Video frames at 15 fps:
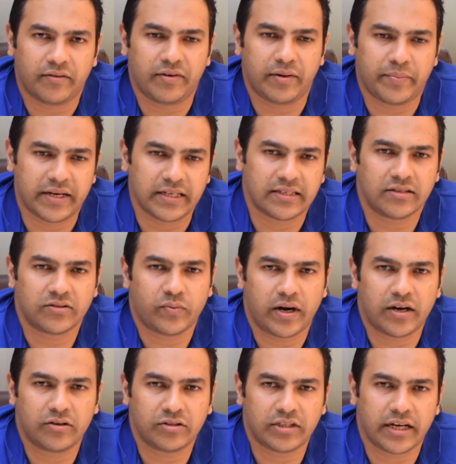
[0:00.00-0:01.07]
If he presses
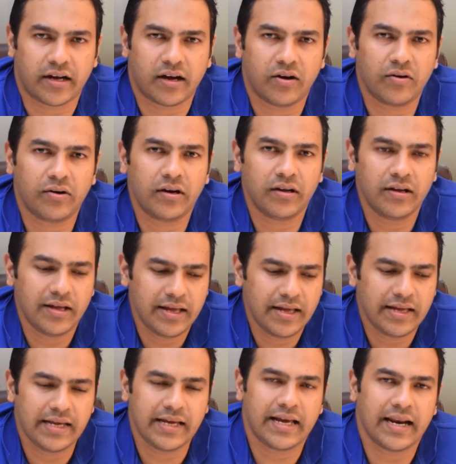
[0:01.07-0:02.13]
1 to check out, he